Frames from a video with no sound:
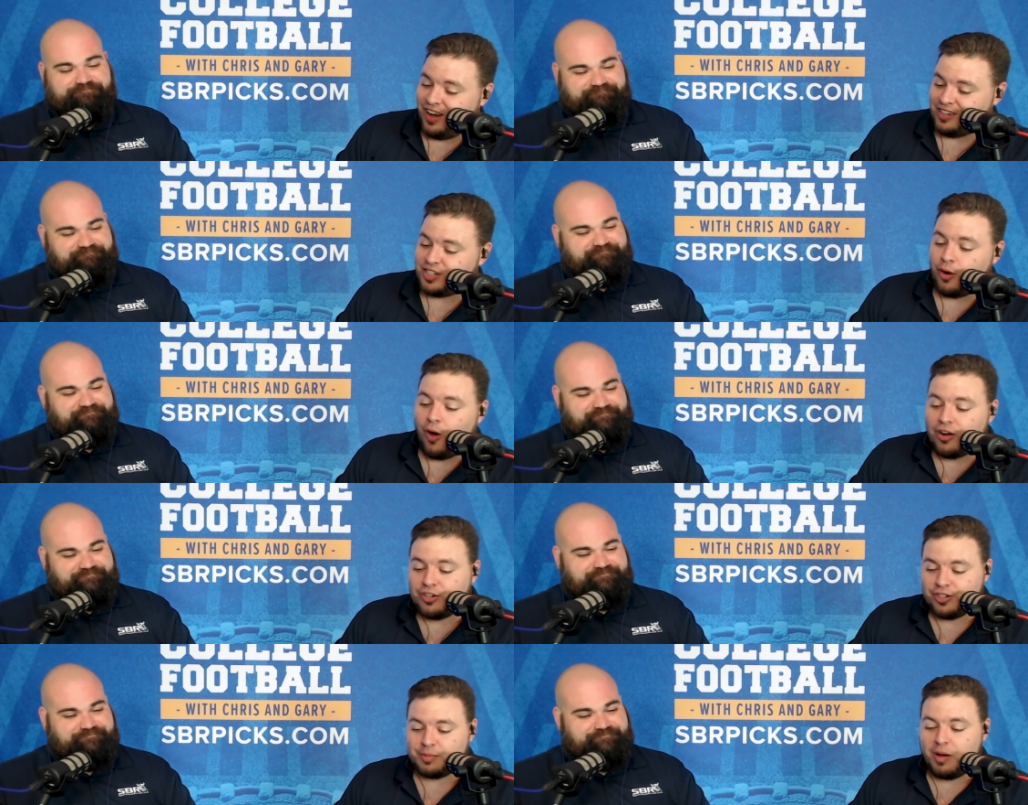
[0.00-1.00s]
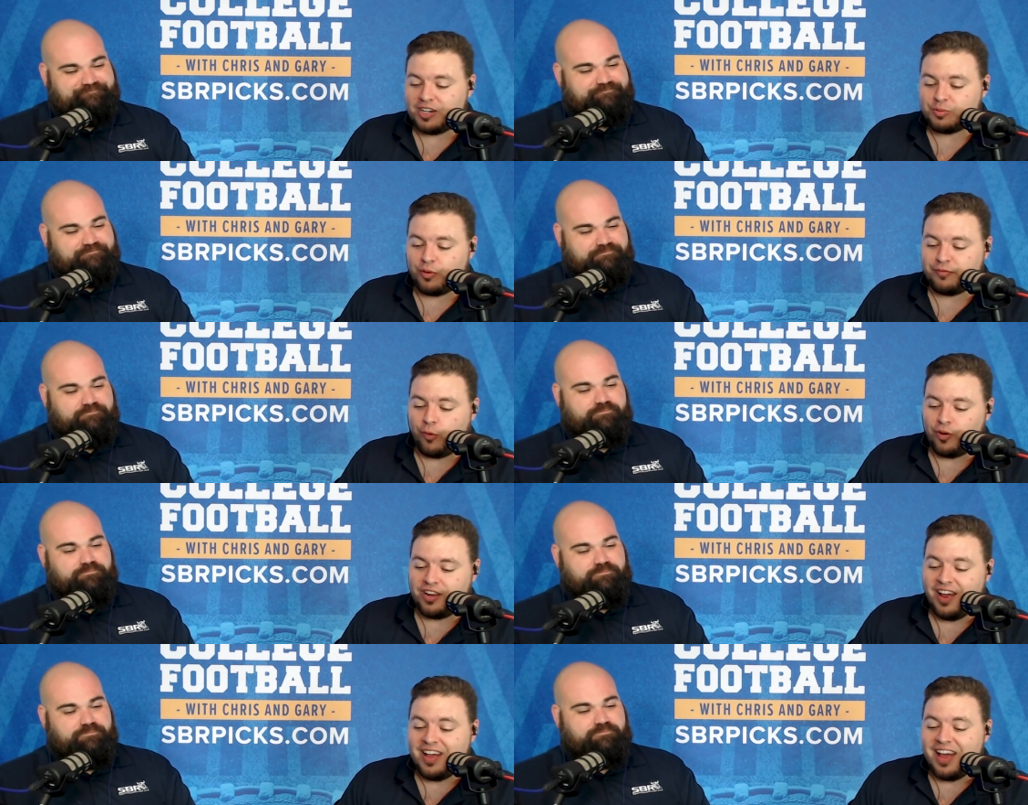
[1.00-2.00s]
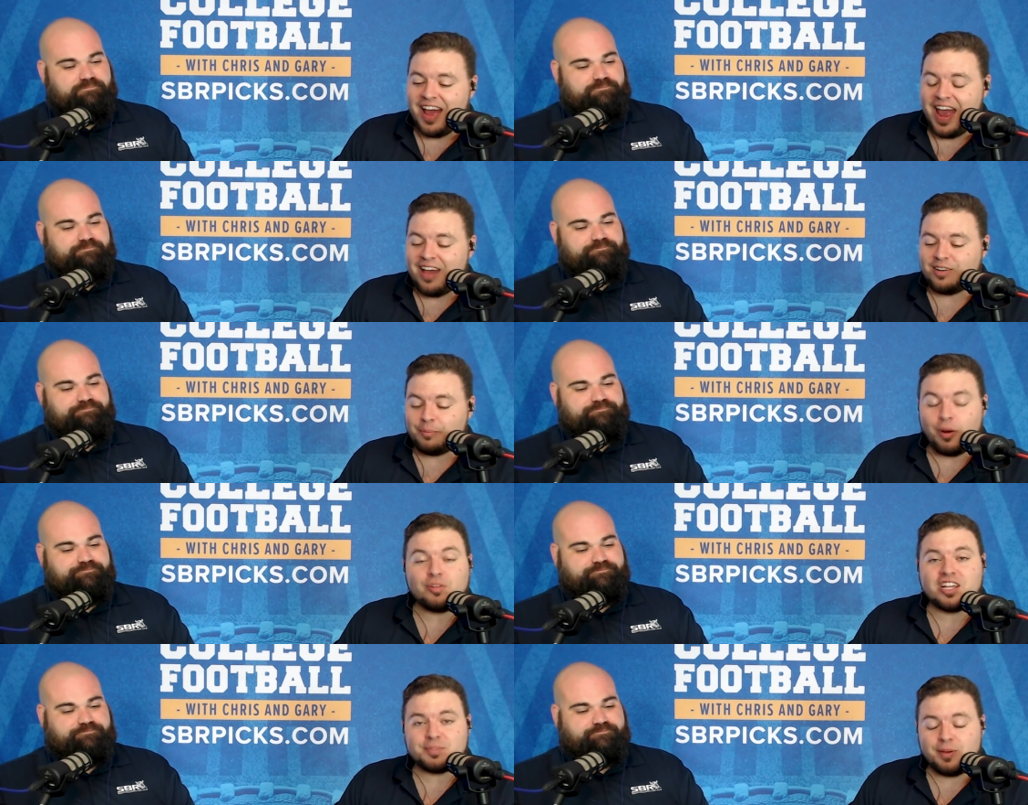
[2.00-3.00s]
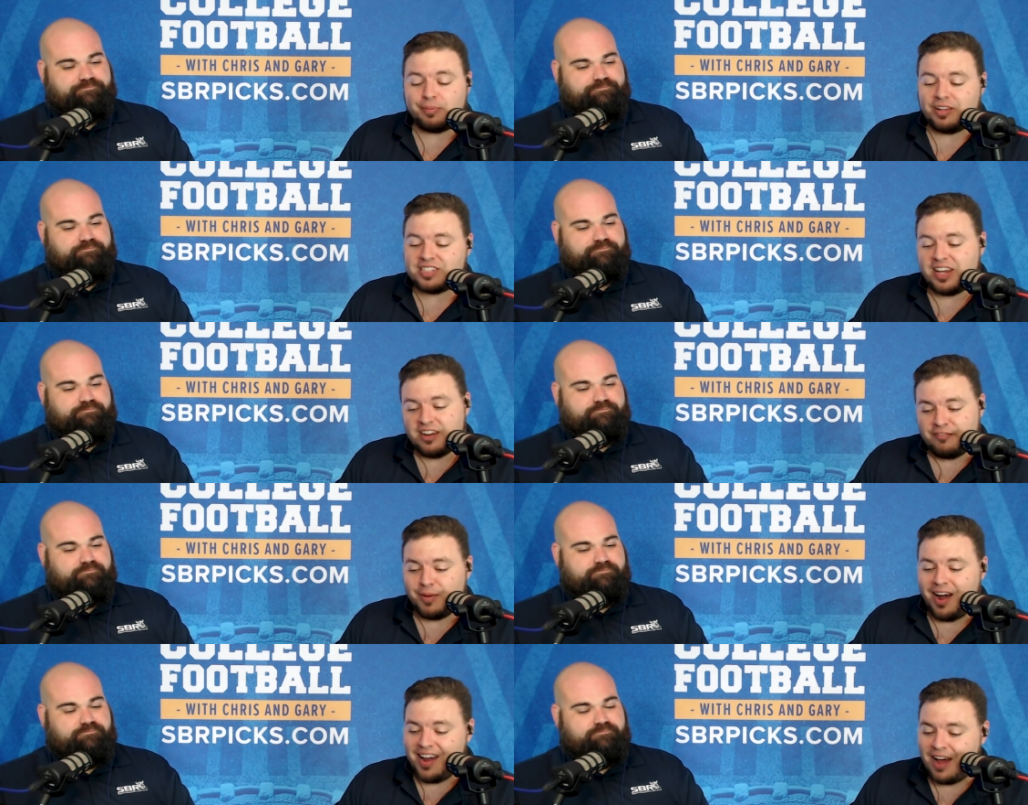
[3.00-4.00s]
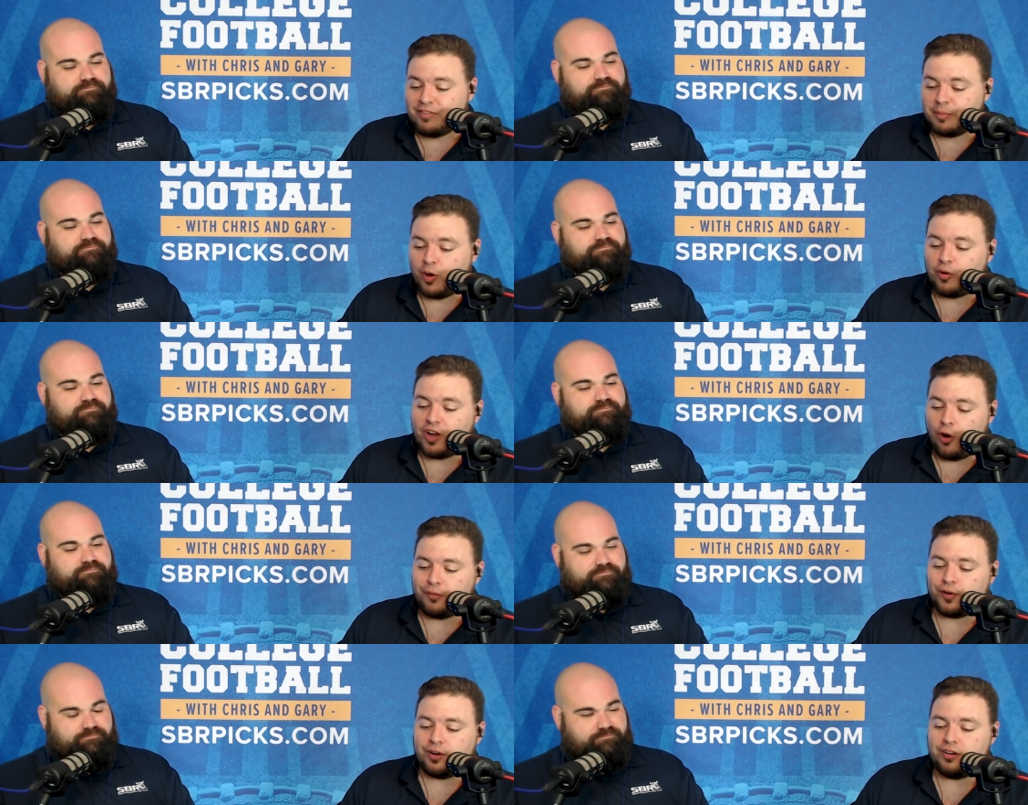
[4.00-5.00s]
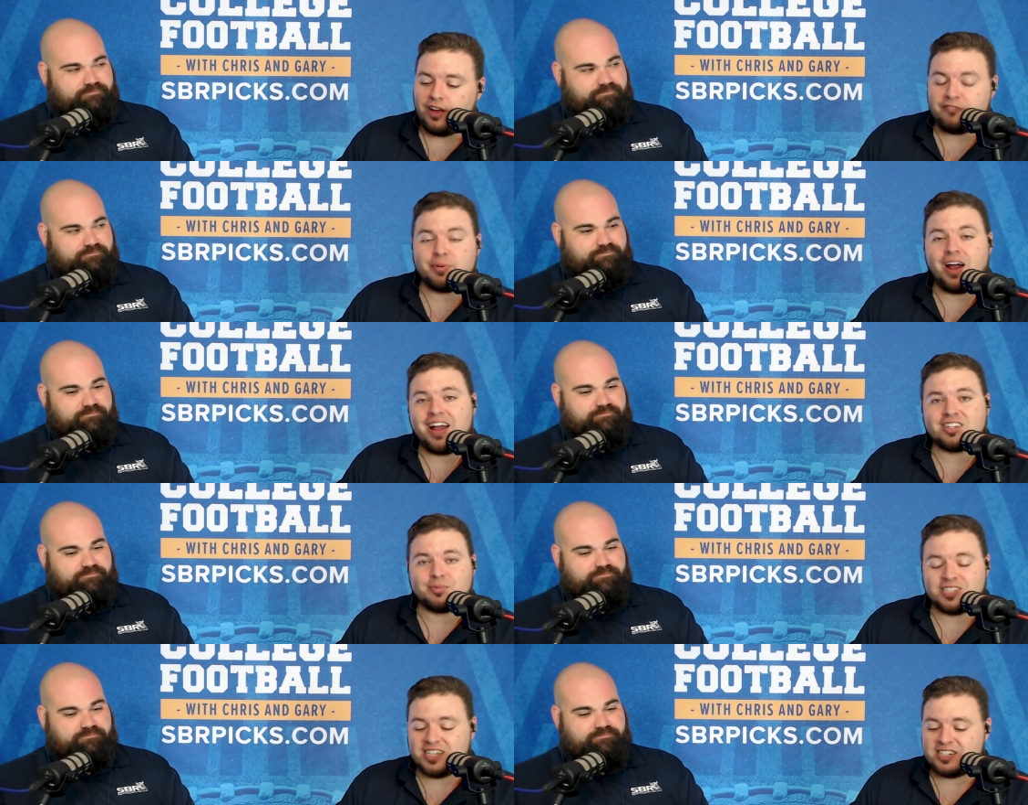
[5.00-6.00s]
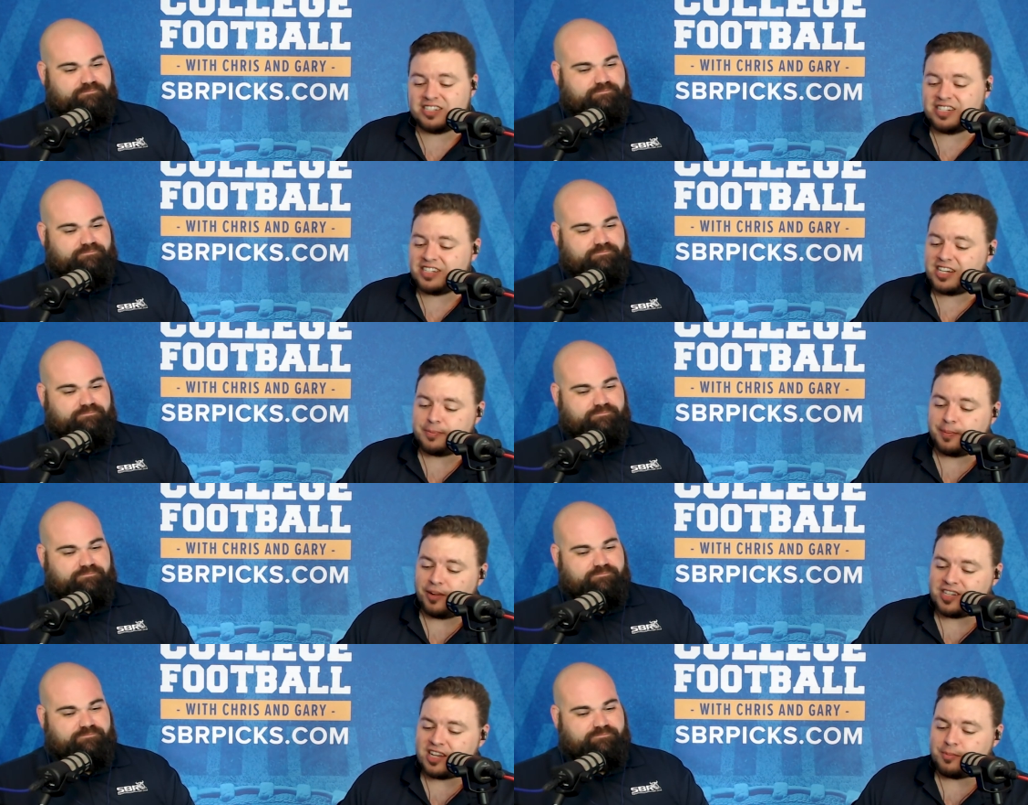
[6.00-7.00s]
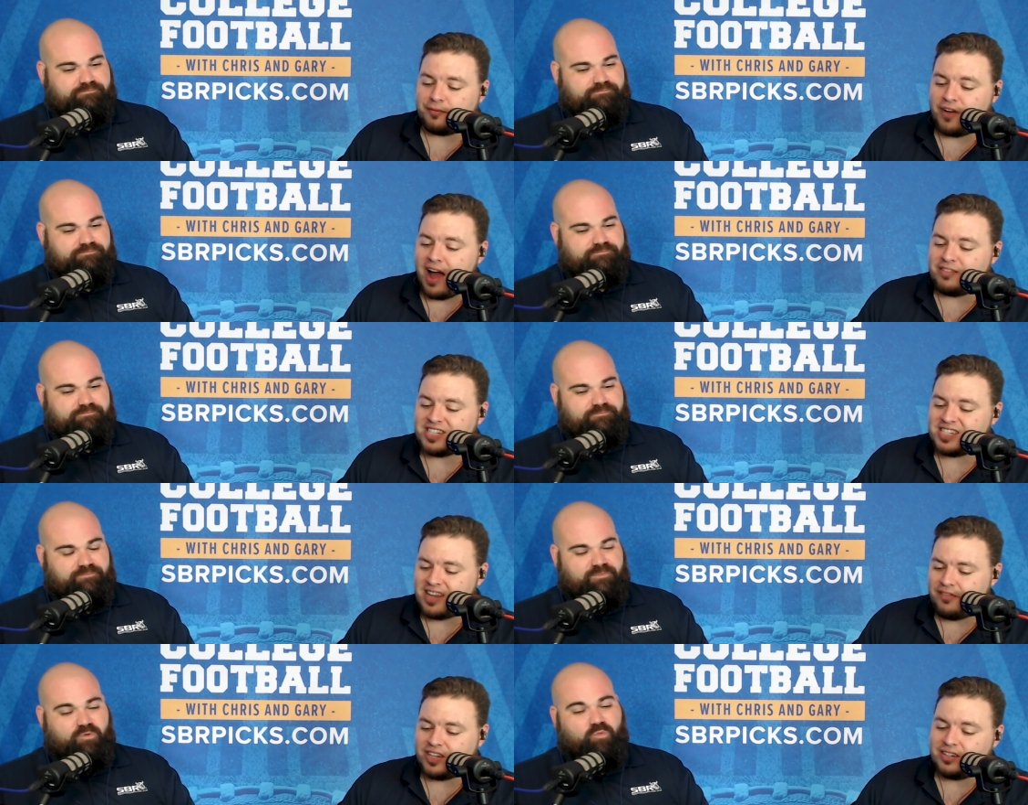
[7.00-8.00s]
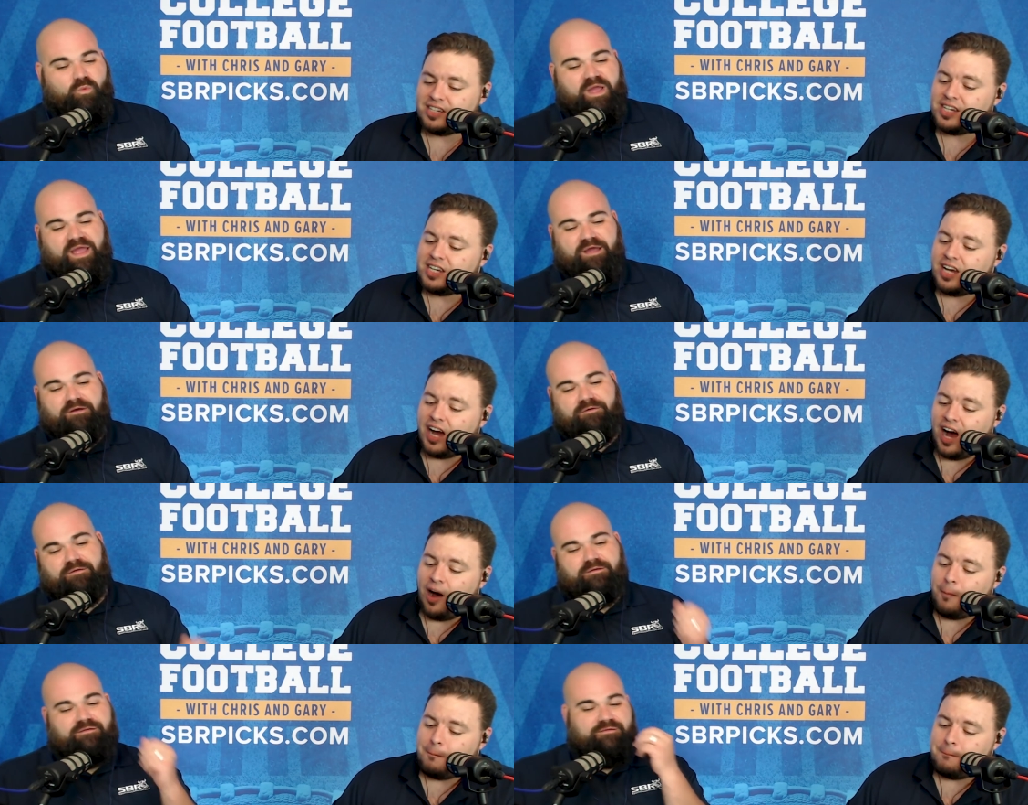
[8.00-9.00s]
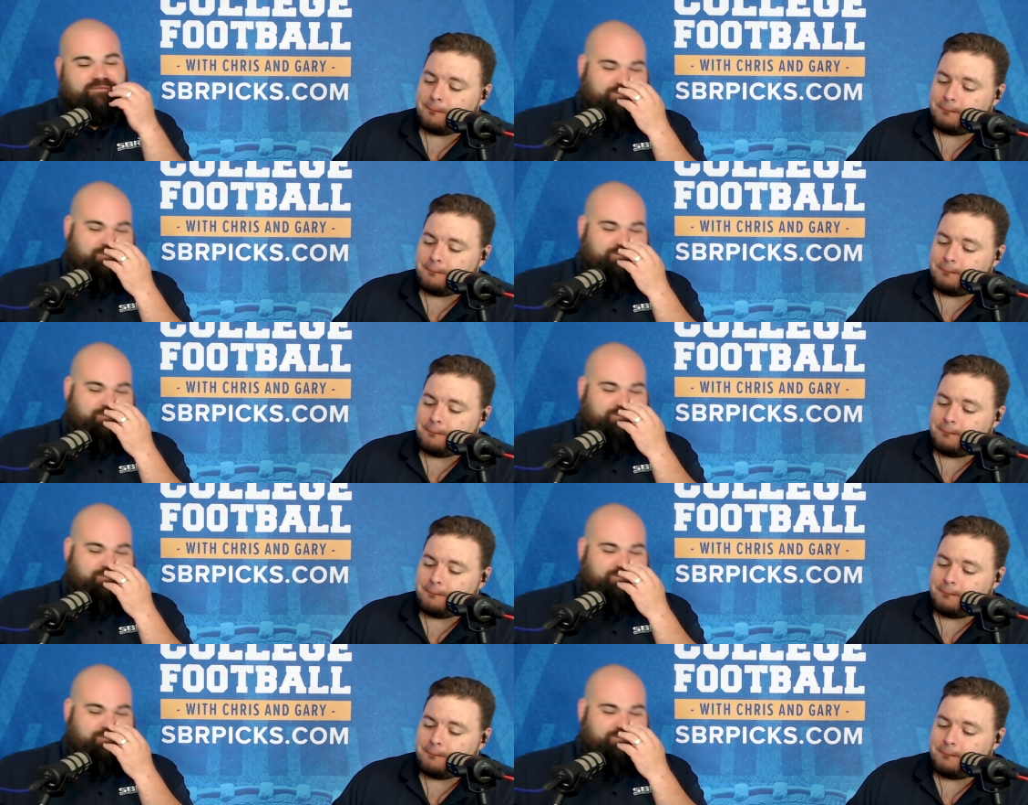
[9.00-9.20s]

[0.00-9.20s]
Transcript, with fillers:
Speaker 1: To go under is -140. And both SP Plus and FPI have them going over. FPI has them at 6-6. SP Plus has them at 5-7. Wow.